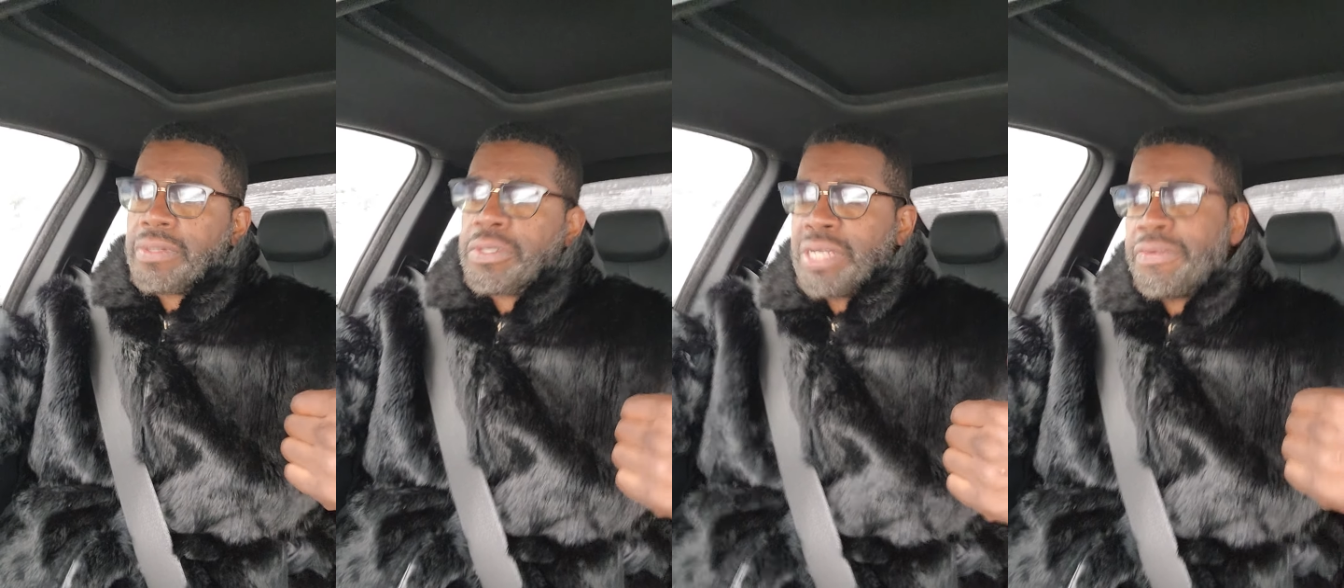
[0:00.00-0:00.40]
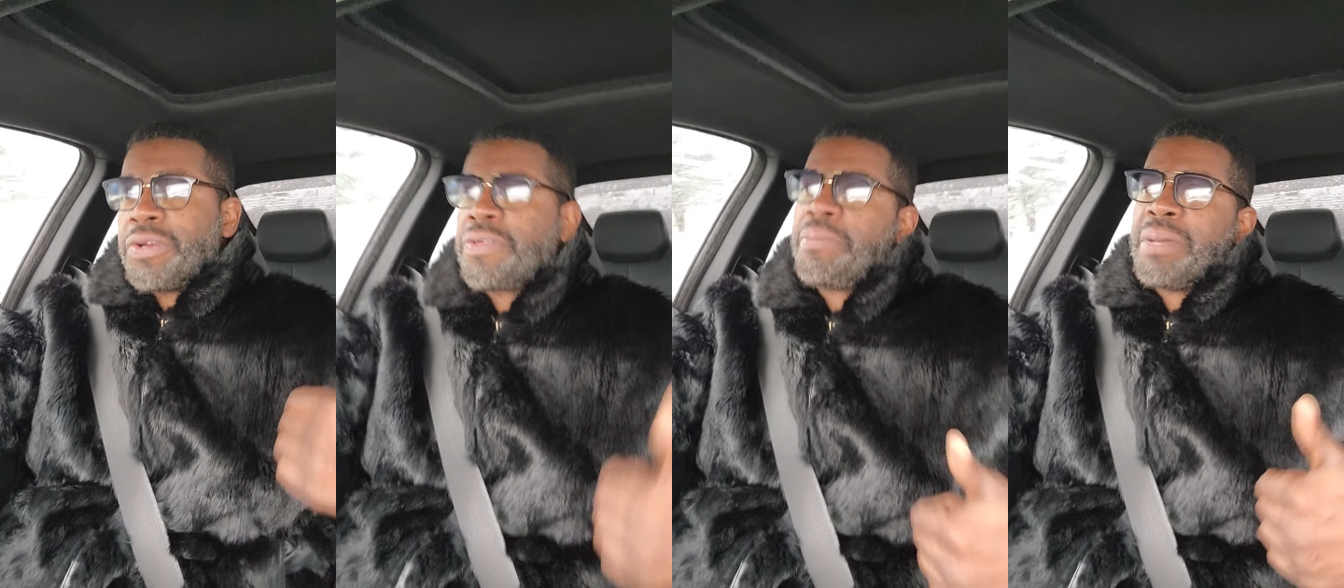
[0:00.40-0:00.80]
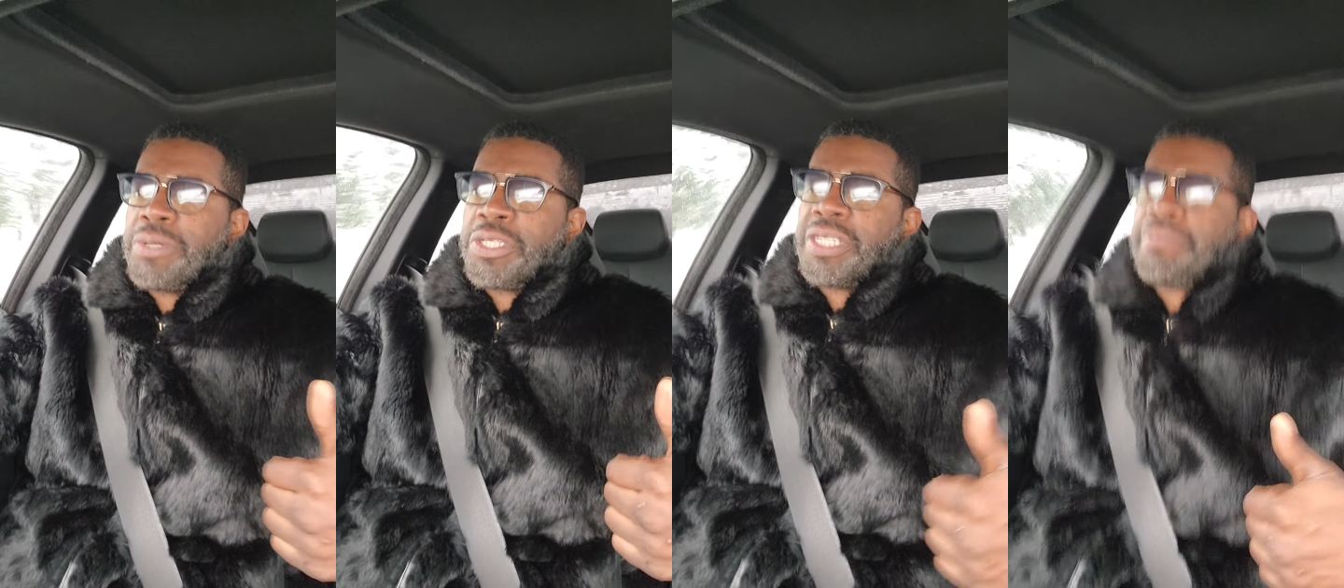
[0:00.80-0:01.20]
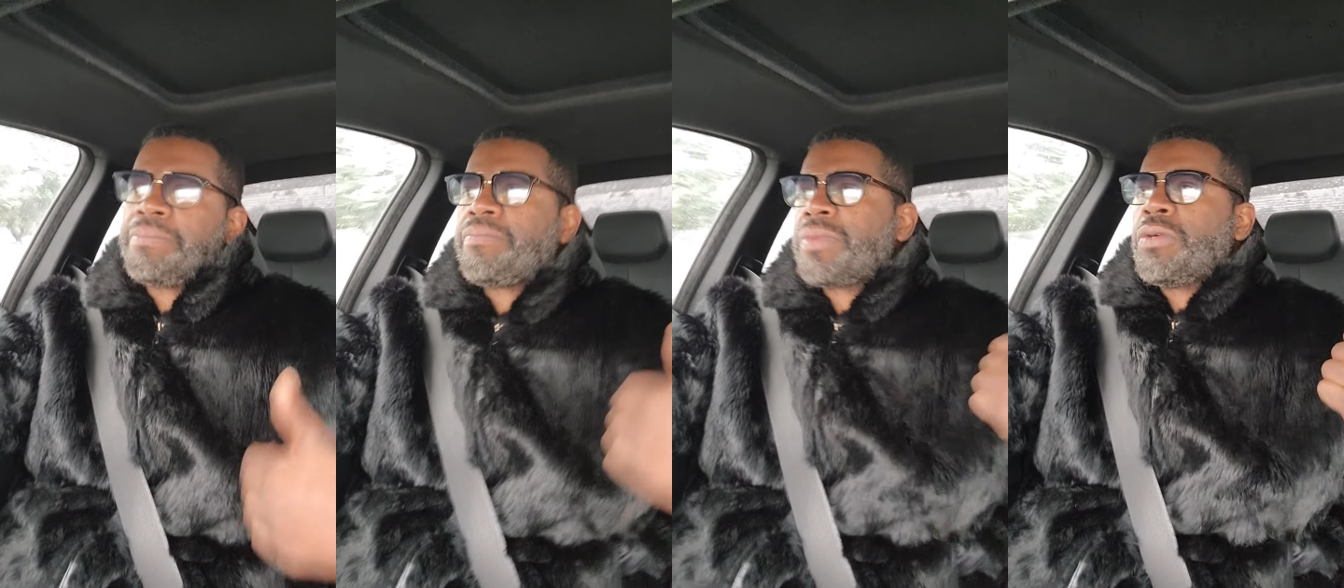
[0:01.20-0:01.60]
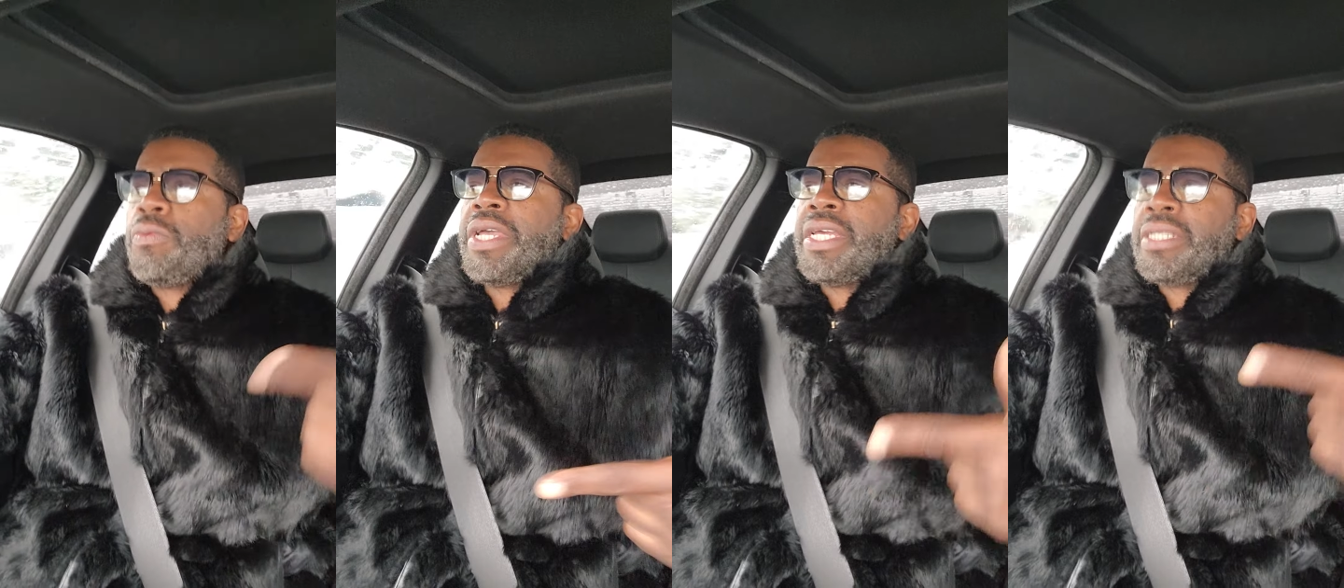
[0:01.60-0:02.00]
We're going to have an Earth membership,
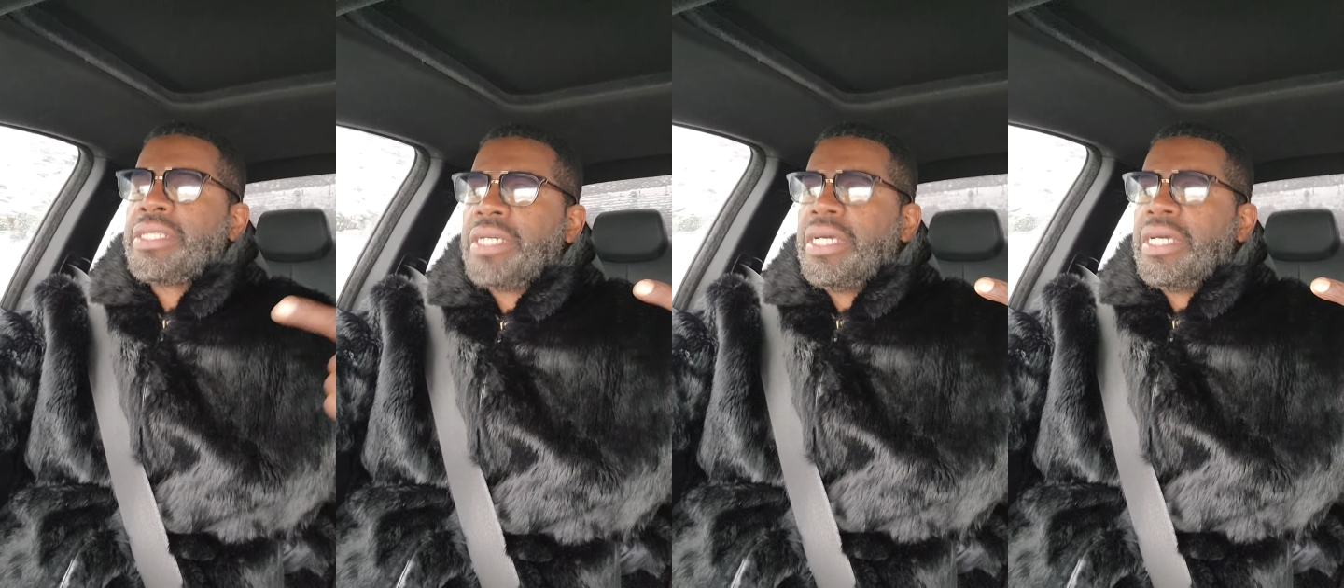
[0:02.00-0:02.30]
Wind,